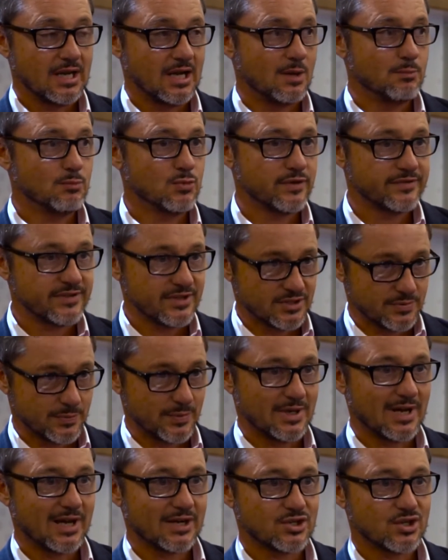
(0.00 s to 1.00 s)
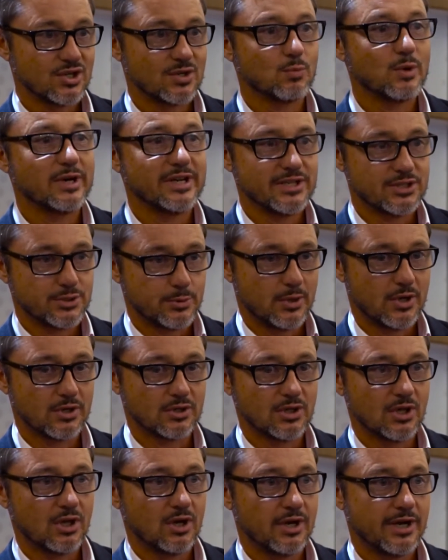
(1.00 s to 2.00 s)
moved into production, went into
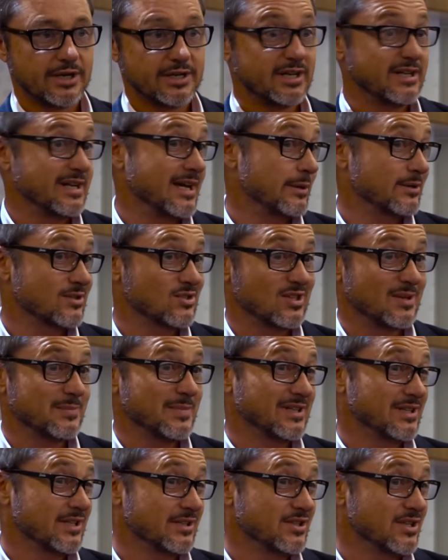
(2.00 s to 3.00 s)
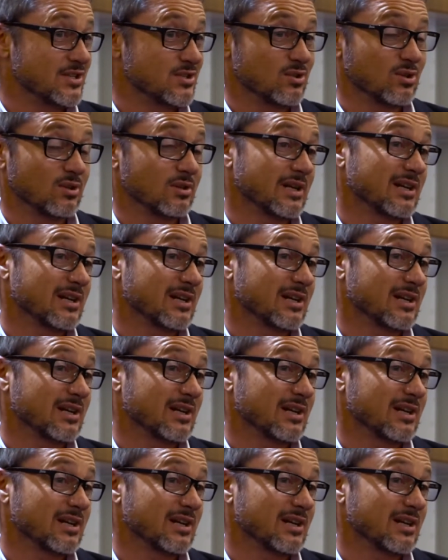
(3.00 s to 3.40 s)
online, and now it's led me to digital.